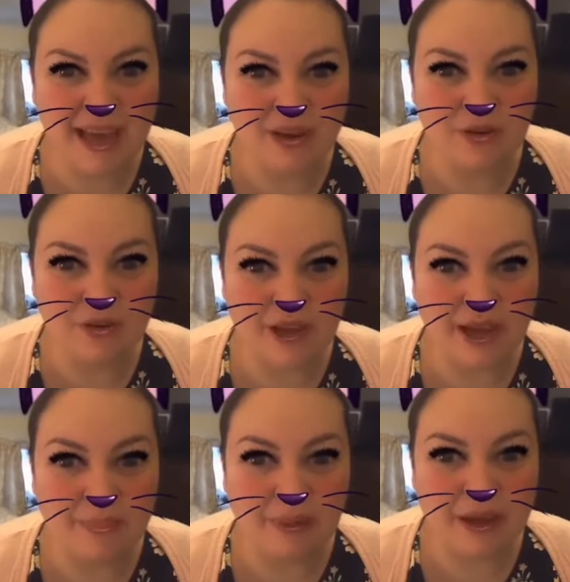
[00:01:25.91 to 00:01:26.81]
No, it
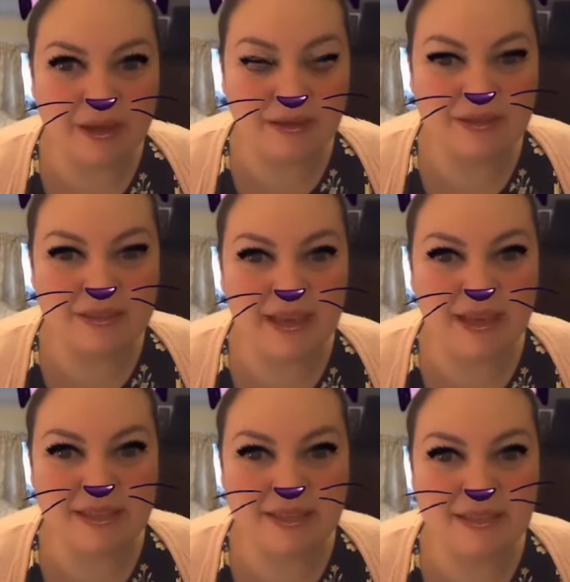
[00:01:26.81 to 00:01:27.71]
can't be. Because
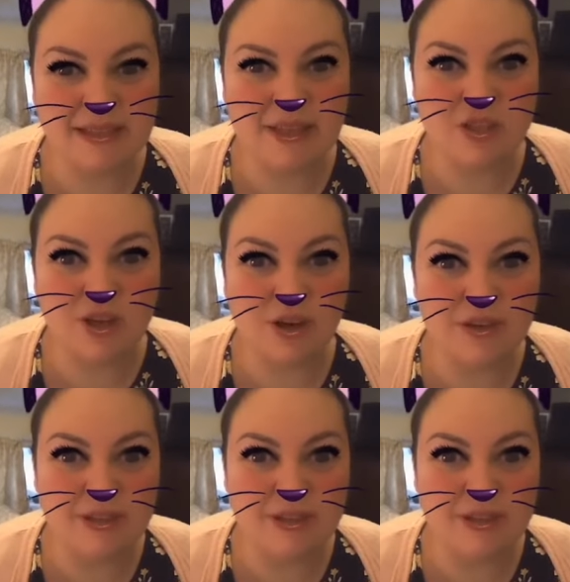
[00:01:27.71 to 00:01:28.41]
Katie says joined.